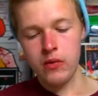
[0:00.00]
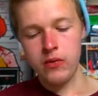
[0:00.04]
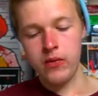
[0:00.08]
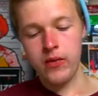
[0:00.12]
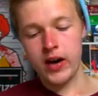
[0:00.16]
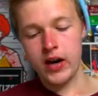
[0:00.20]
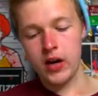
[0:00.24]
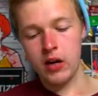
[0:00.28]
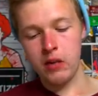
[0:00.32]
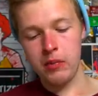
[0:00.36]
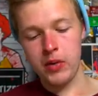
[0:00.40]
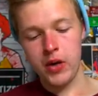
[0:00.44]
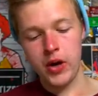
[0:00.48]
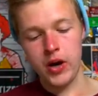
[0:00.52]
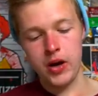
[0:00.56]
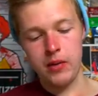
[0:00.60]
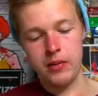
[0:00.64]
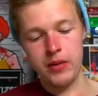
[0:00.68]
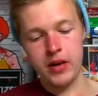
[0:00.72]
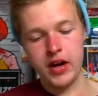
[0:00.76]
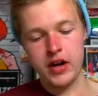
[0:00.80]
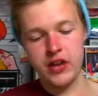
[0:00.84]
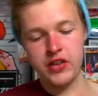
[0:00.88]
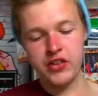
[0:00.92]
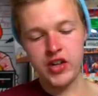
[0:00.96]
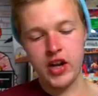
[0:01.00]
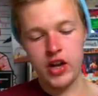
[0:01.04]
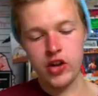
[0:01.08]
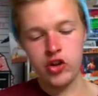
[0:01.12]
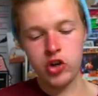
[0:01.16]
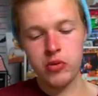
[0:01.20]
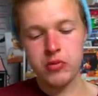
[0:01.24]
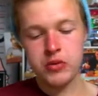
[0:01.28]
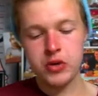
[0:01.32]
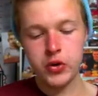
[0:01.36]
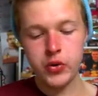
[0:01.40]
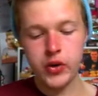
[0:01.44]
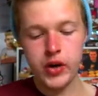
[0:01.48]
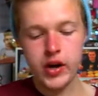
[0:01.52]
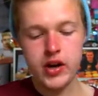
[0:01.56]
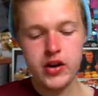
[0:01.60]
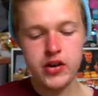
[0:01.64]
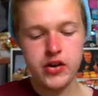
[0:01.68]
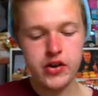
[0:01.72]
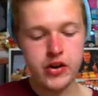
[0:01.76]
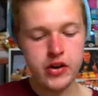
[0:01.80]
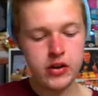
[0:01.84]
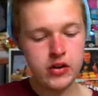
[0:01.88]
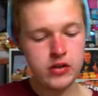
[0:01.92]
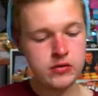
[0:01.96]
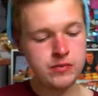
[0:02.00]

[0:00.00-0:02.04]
Final burger, I'm kind of sad it's coming to an end.